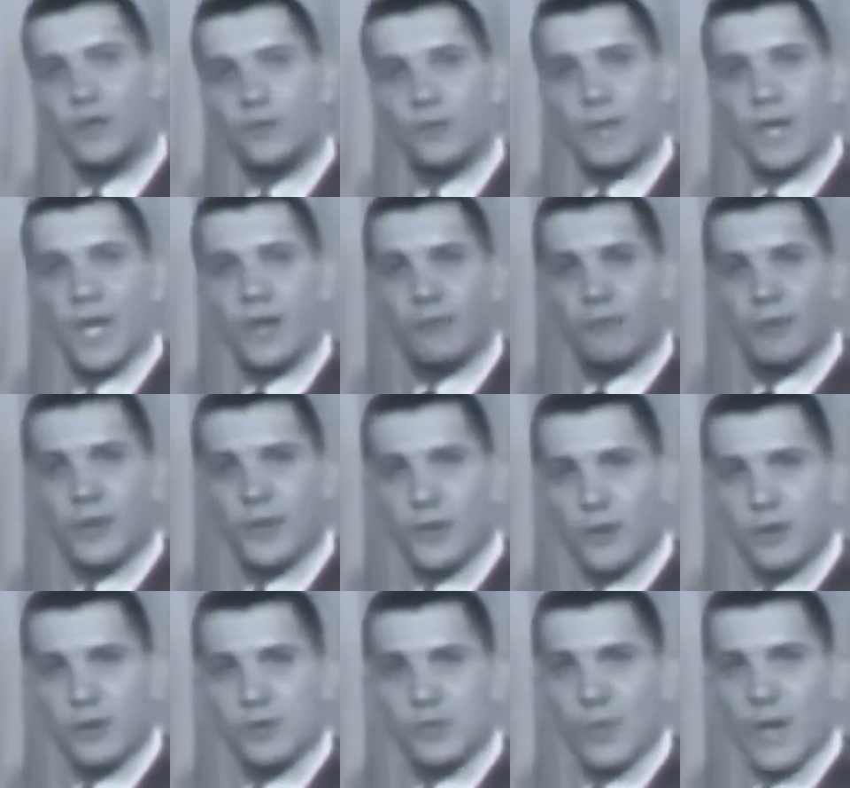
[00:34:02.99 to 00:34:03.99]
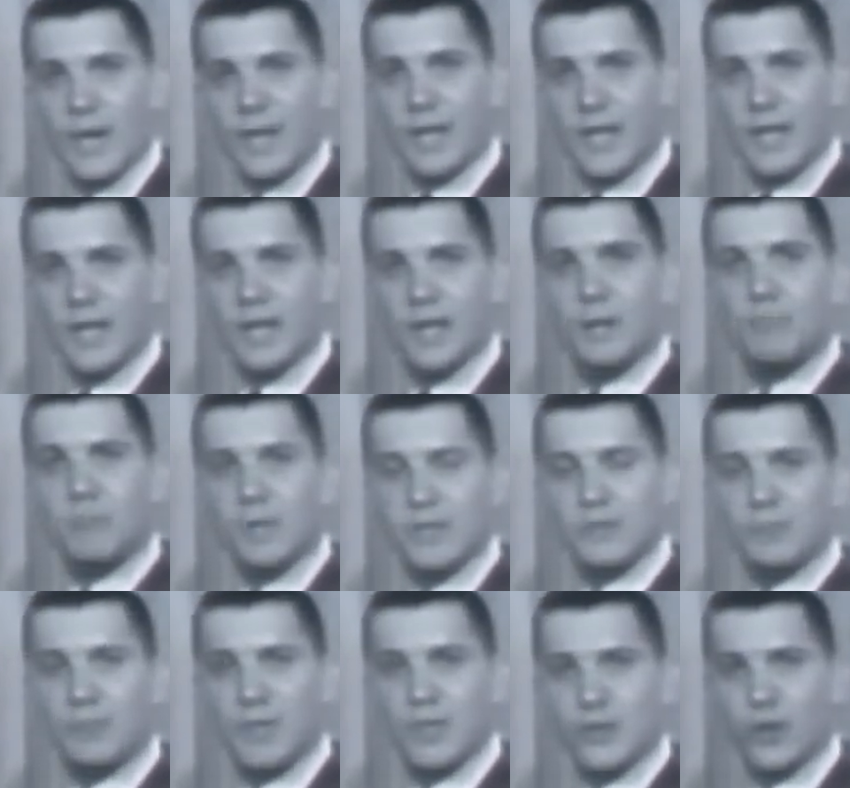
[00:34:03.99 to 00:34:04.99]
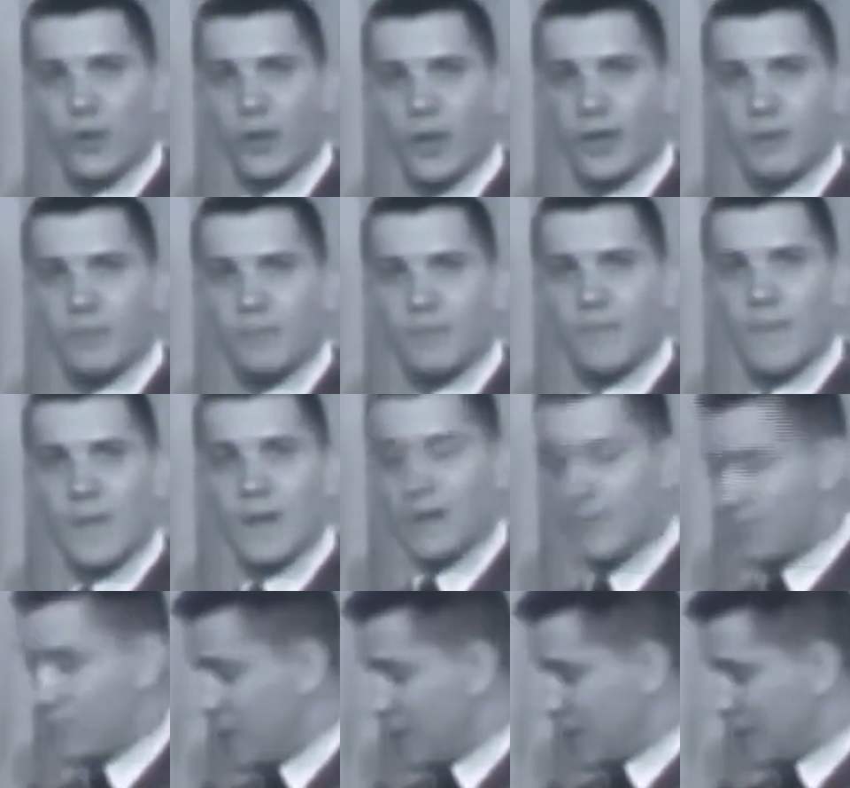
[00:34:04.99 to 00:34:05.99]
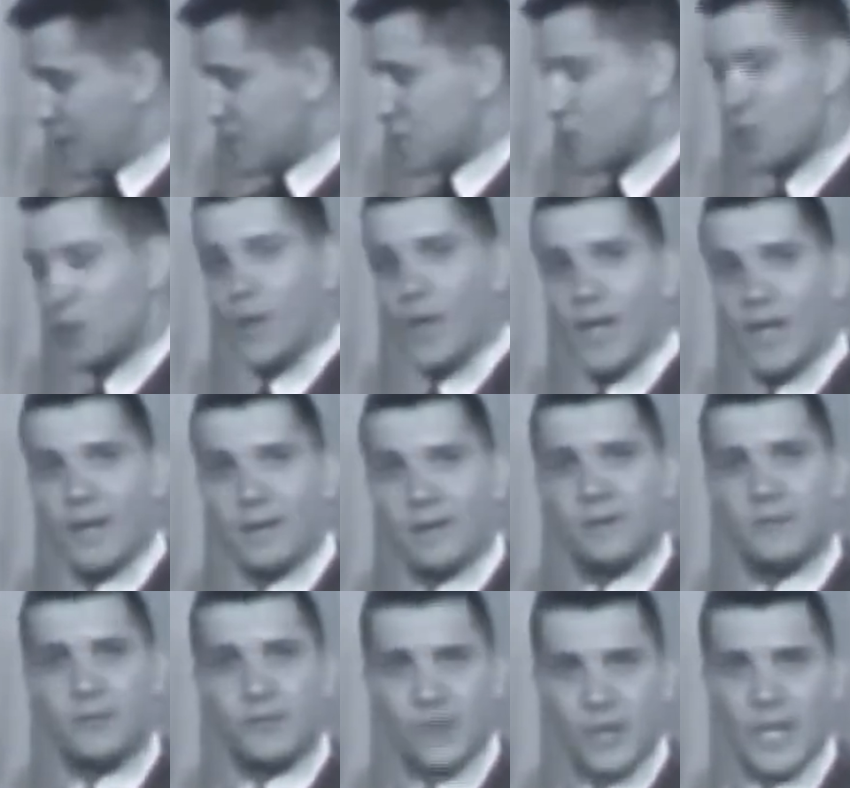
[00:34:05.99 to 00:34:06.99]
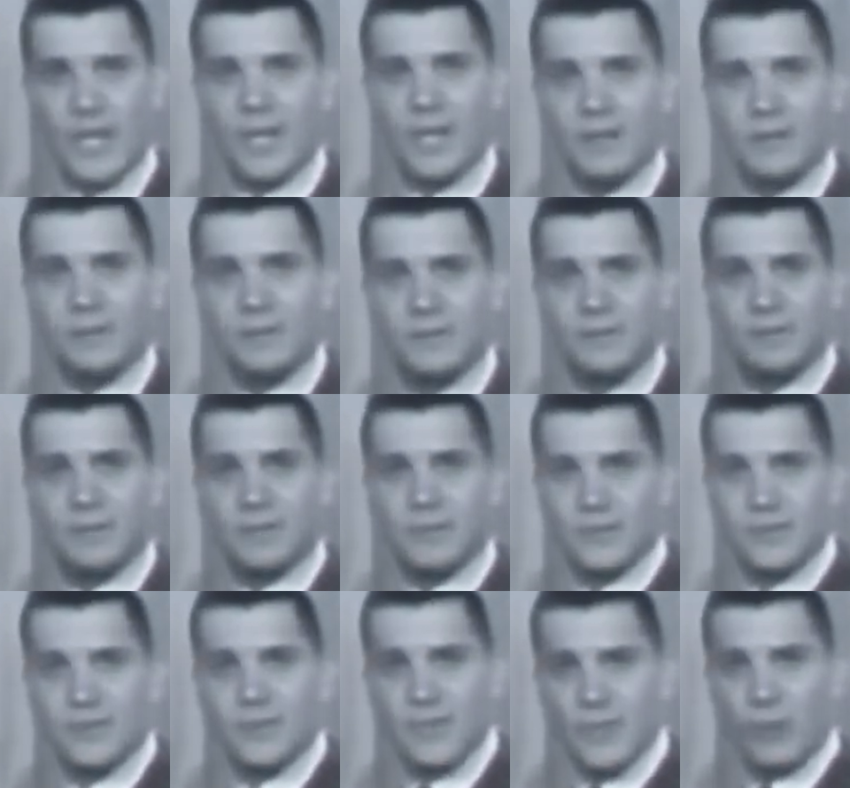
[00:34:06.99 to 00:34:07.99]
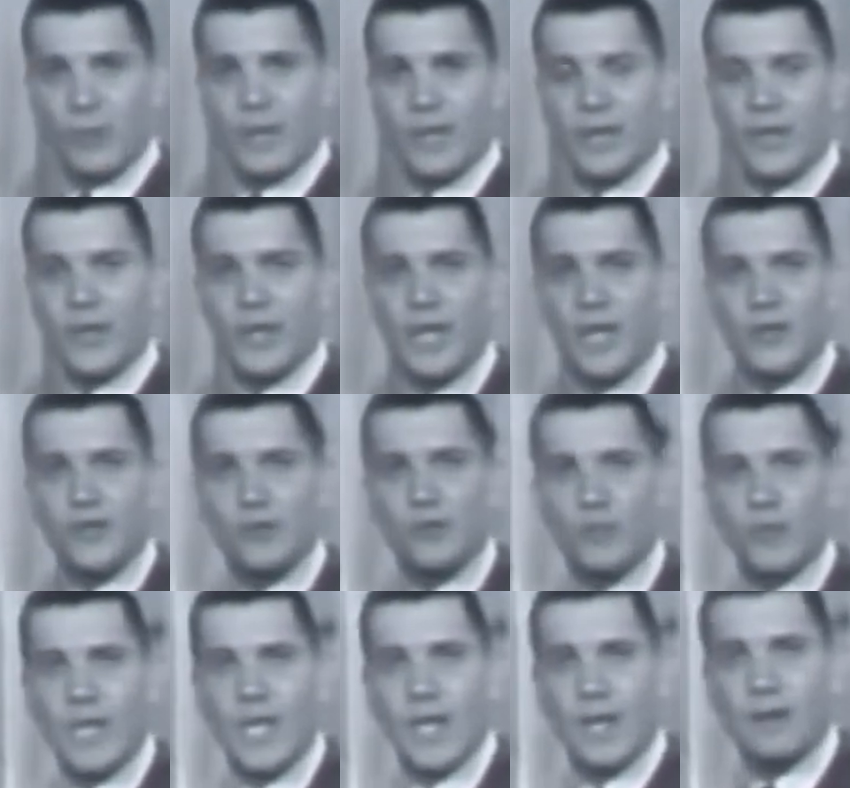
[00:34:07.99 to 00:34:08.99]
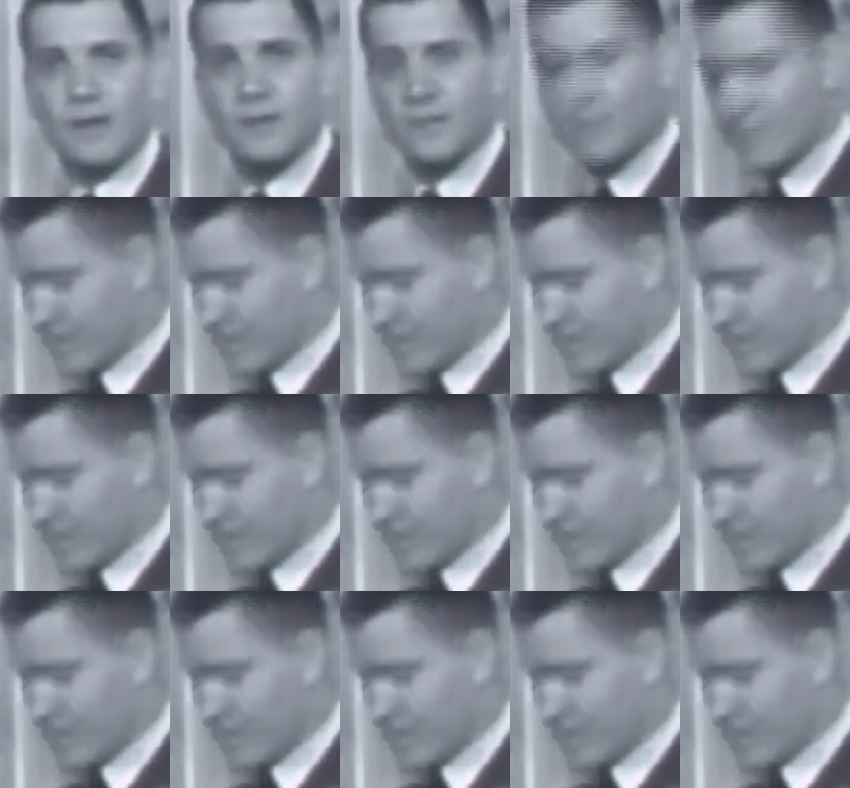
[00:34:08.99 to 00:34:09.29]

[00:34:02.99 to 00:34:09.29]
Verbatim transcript: 300 turns winding must be shorted. But let's go ahead and check it and see what indication we get.